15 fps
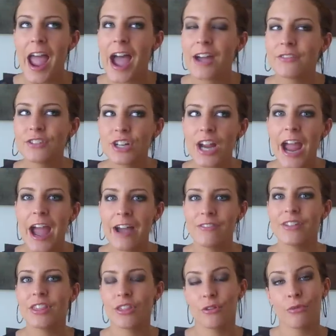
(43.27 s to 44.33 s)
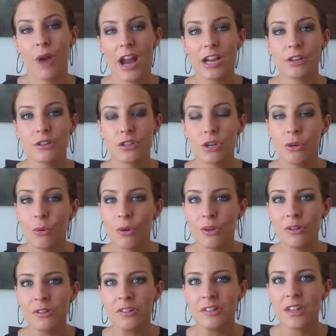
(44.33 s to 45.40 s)
after having the right
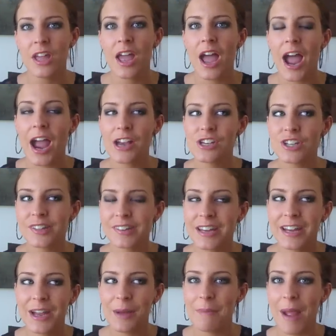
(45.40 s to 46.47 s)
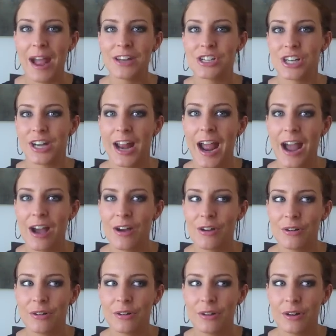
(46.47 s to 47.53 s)
tools, I just can't imagine
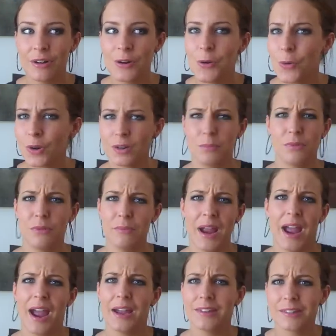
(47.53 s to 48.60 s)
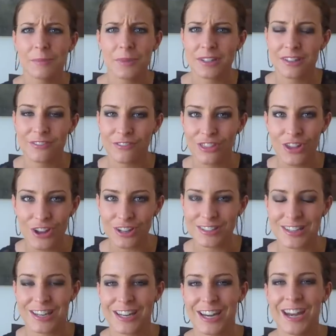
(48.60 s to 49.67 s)
how horrible my eyes must have
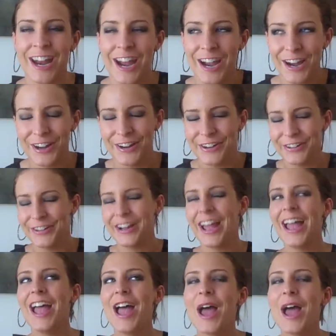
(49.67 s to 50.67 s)
looked, you know?